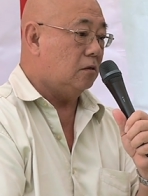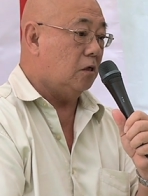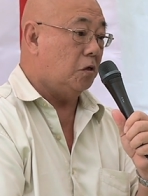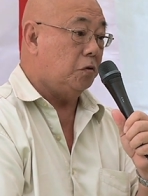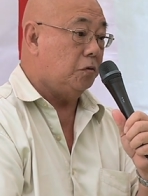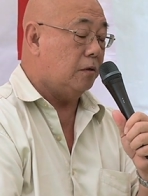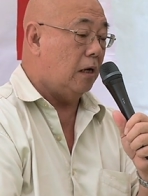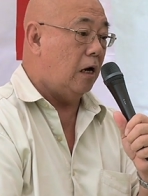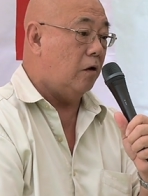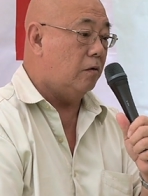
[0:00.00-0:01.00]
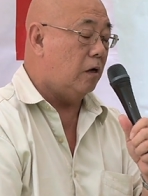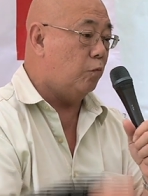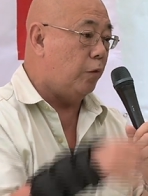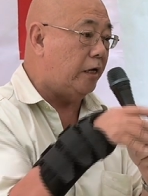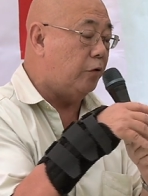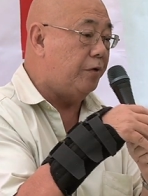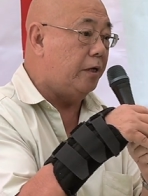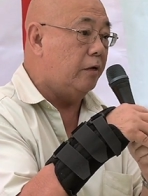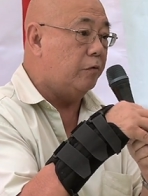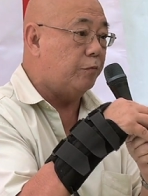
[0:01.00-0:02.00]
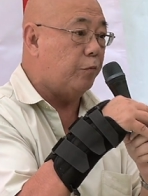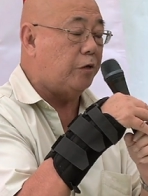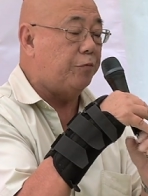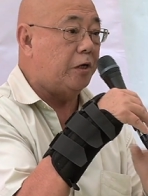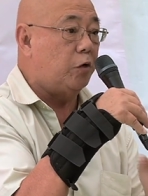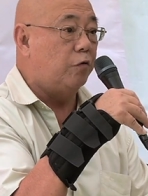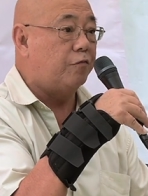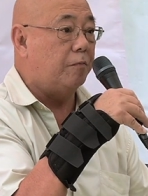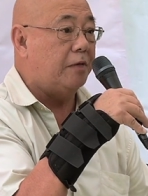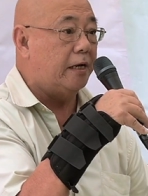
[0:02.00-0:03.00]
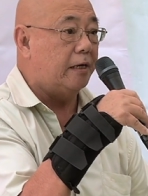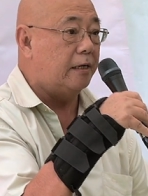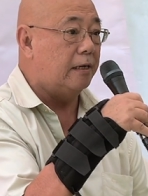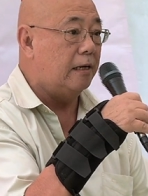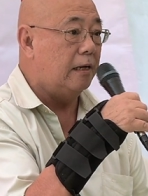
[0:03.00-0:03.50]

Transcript: so how, where do we where do we go from here?